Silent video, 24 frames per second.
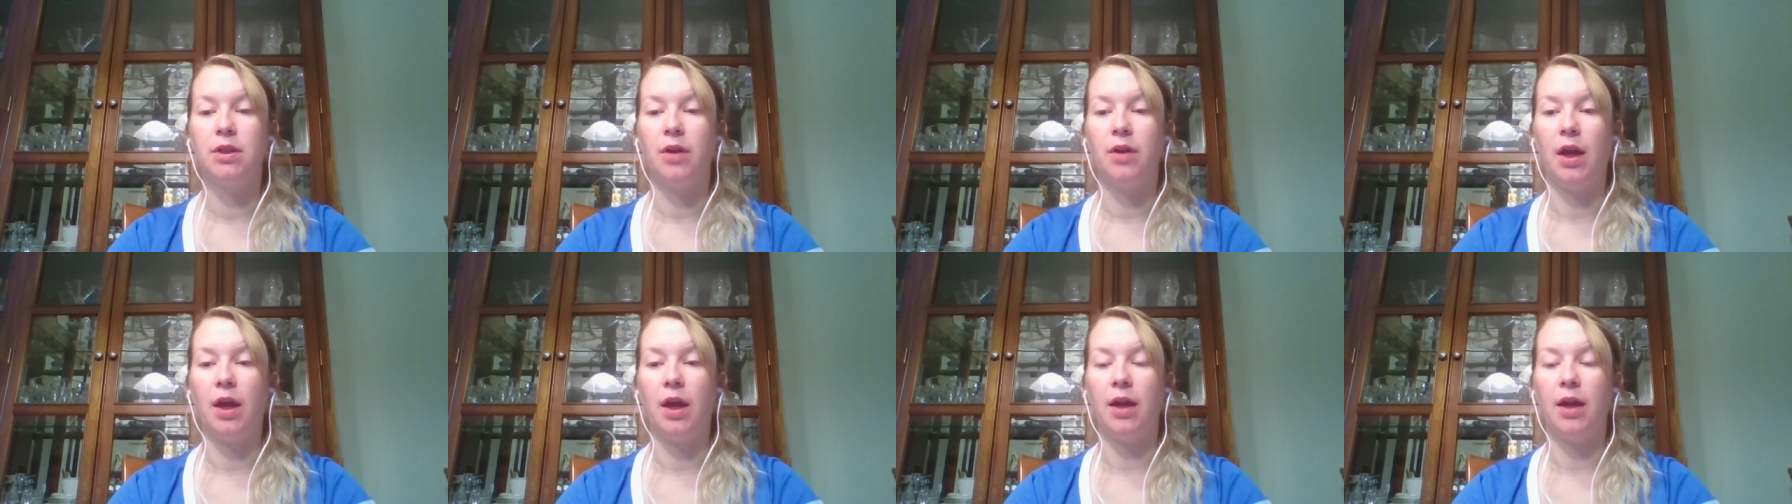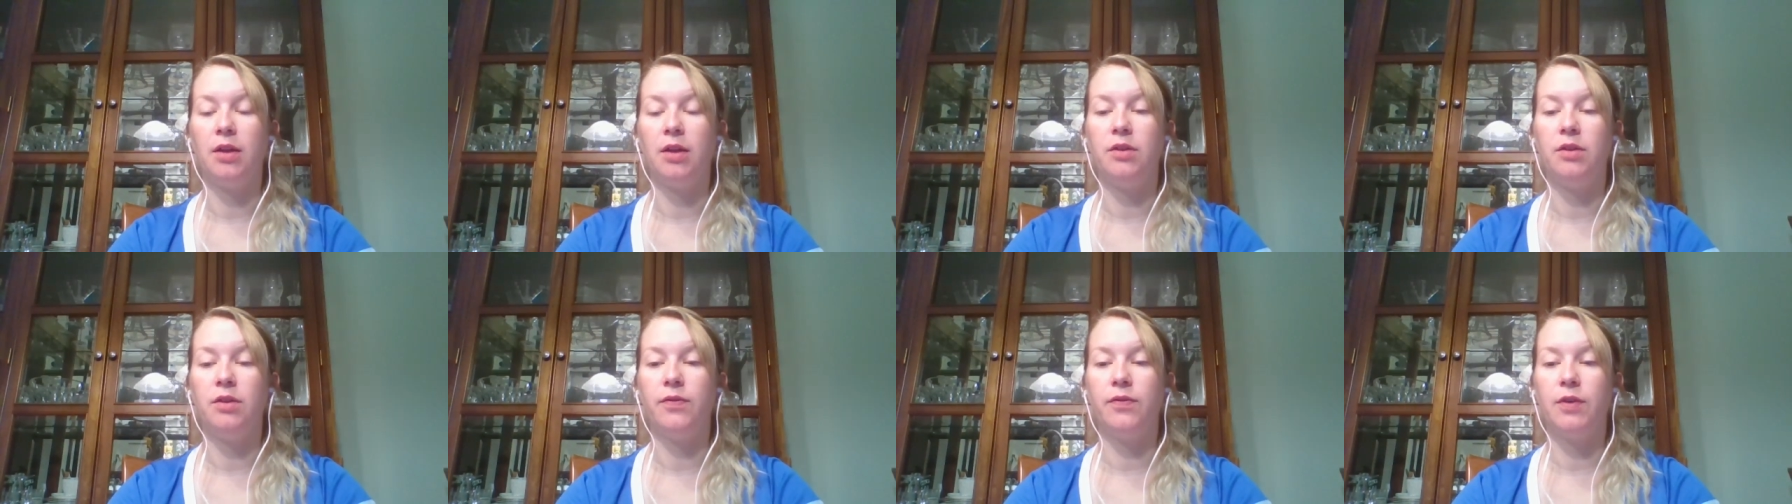
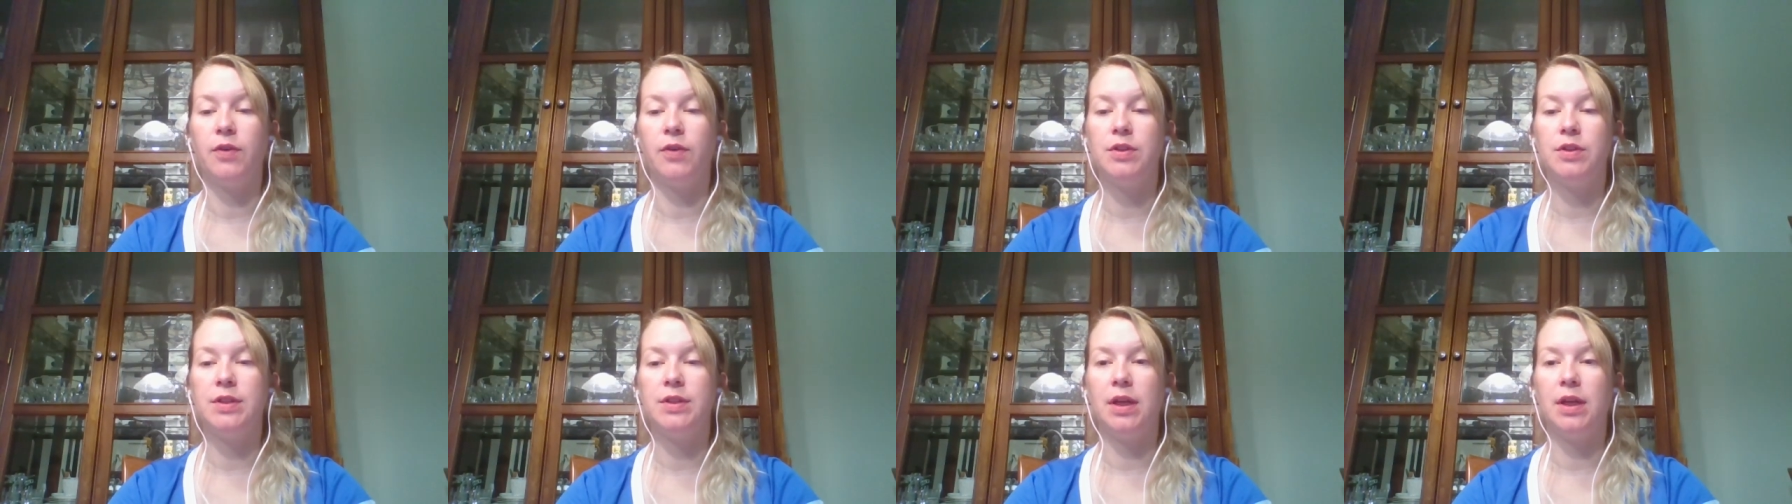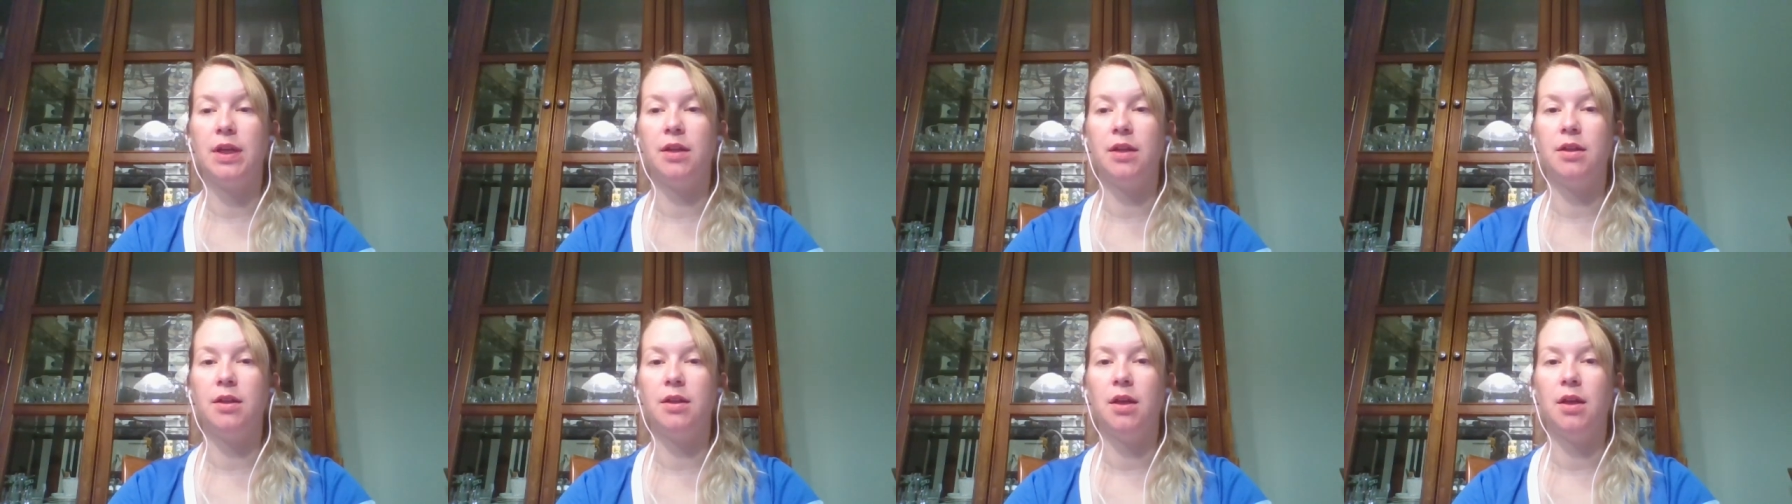Okay, the first
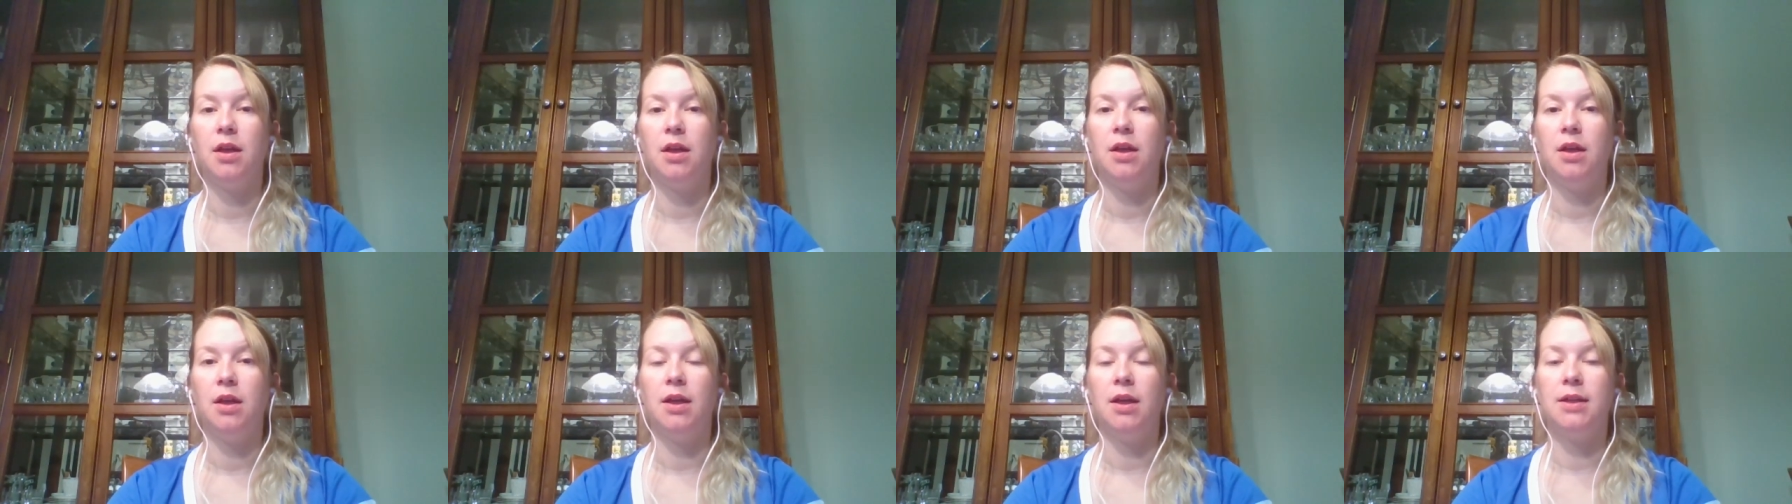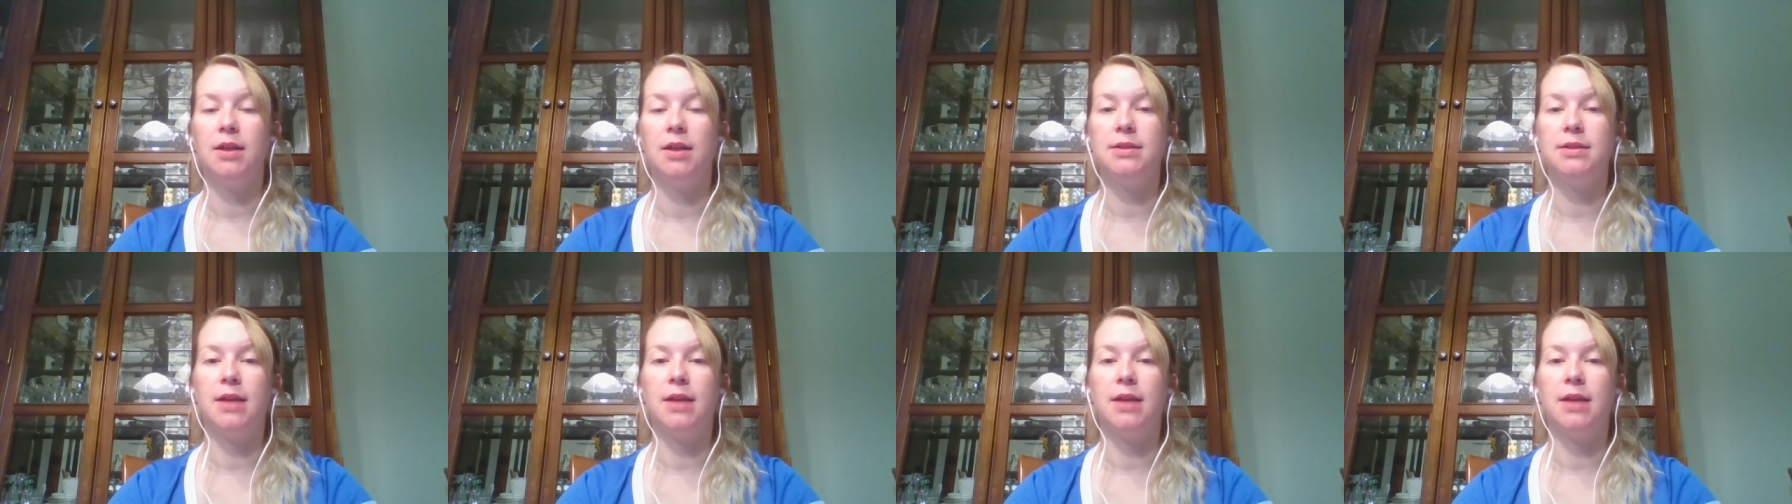thing is